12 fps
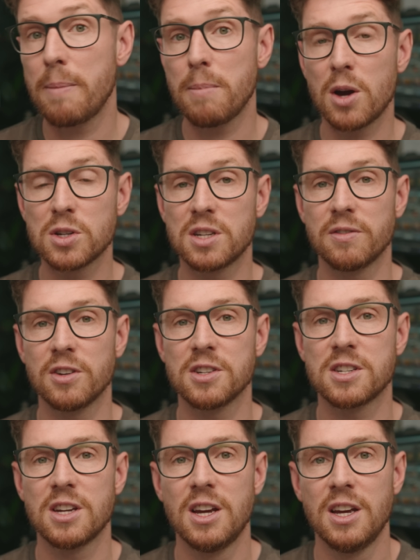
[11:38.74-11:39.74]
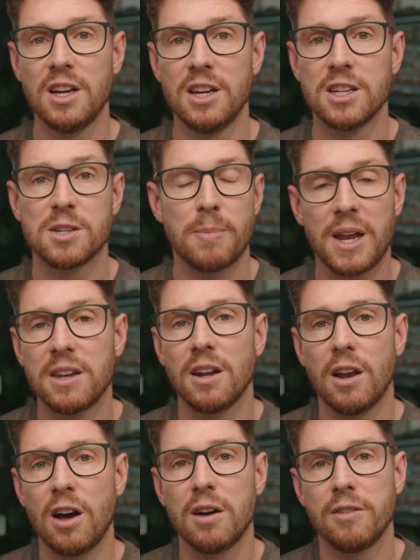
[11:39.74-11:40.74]
most of us spend a
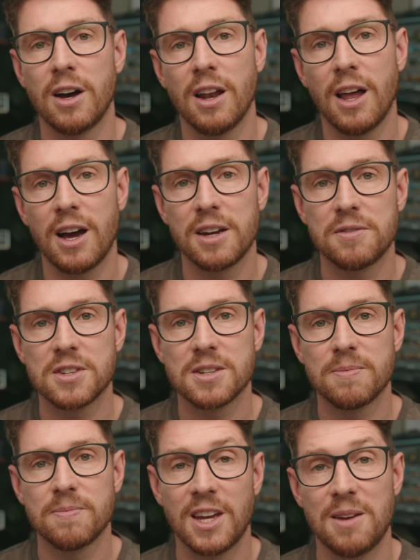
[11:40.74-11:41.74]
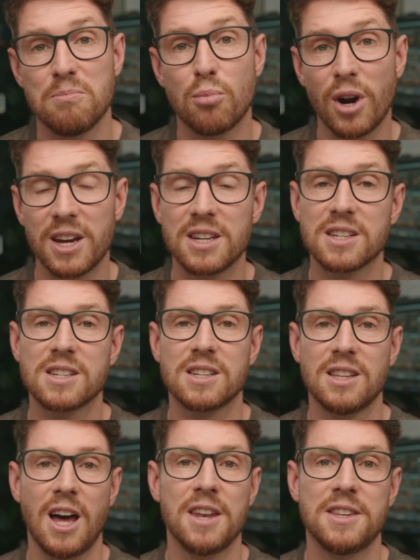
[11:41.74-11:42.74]
lot of our lives. It breaks
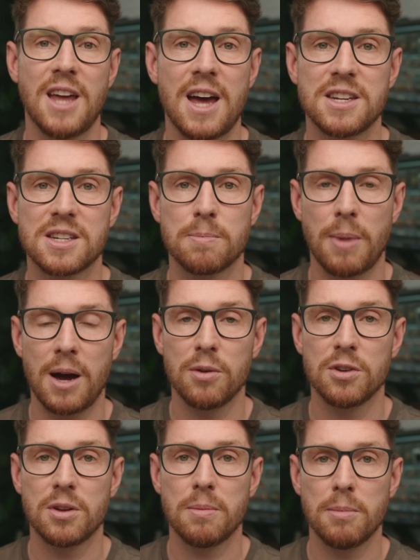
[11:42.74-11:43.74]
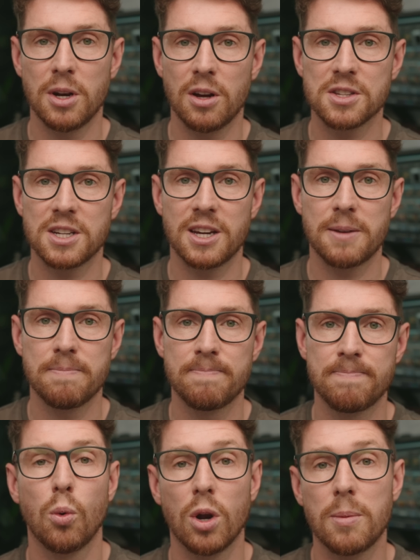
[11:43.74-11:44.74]
that desk-bound monotony.
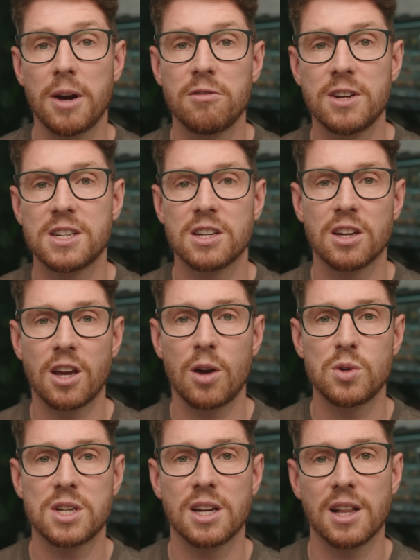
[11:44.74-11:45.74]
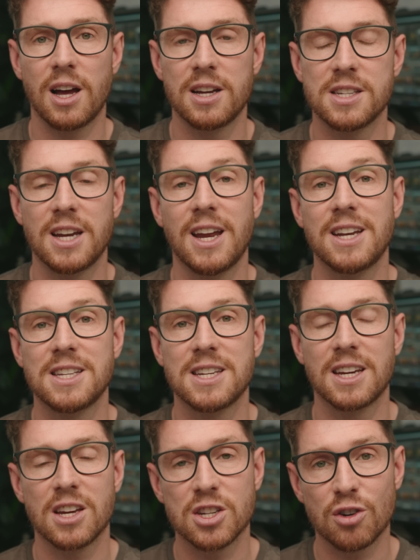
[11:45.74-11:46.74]
One of my recent coaching clients had
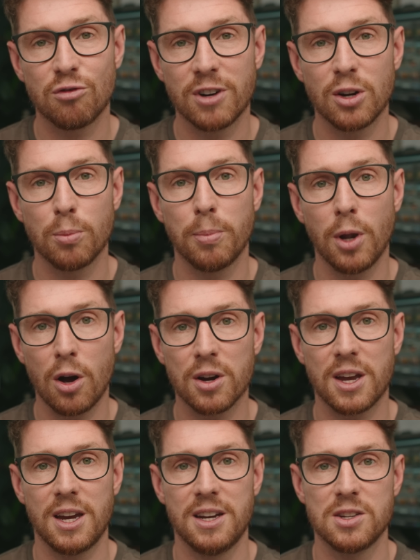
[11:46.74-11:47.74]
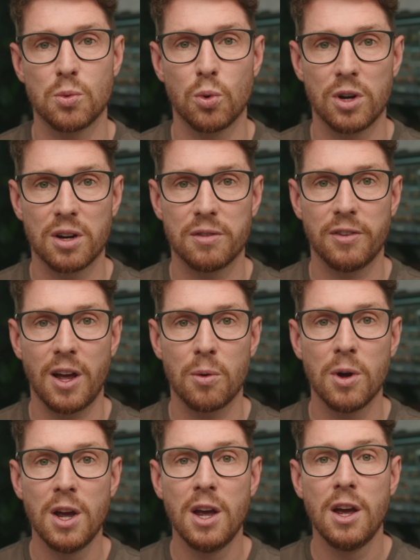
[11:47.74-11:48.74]
editing as a real block in his
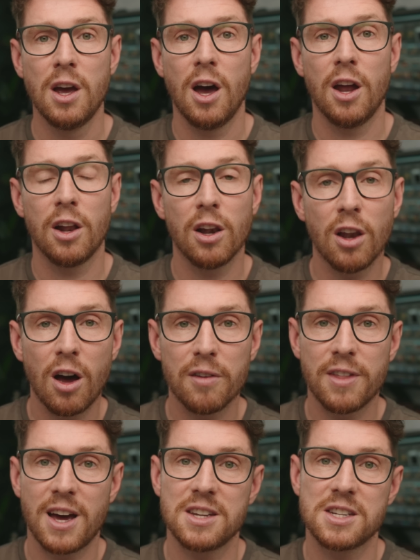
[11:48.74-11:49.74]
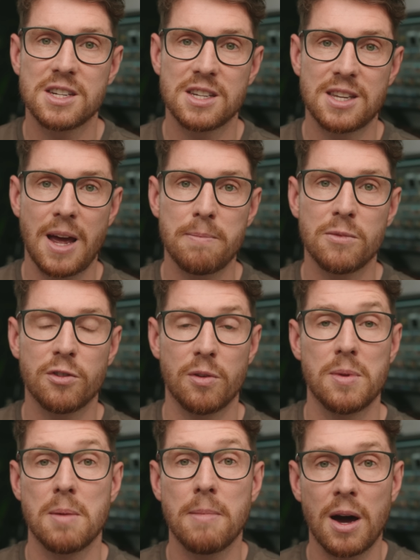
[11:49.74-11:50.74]
workflow, and a lot of that stemmed
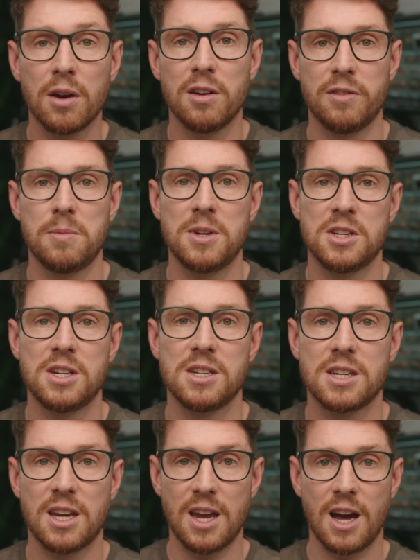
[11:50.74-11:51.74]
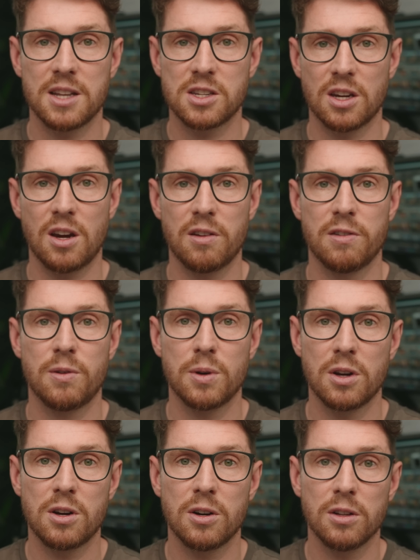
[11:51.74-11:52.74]
from the amount of images he had to go through
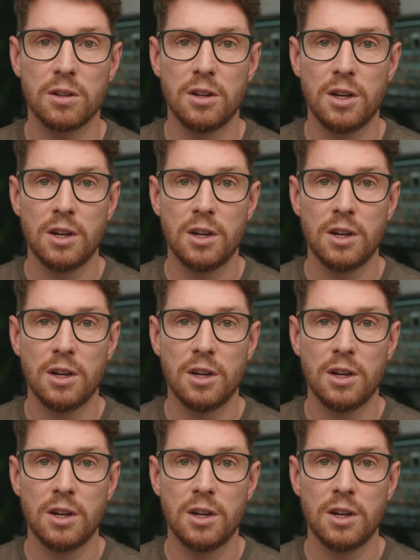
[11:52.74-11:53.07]
and cull.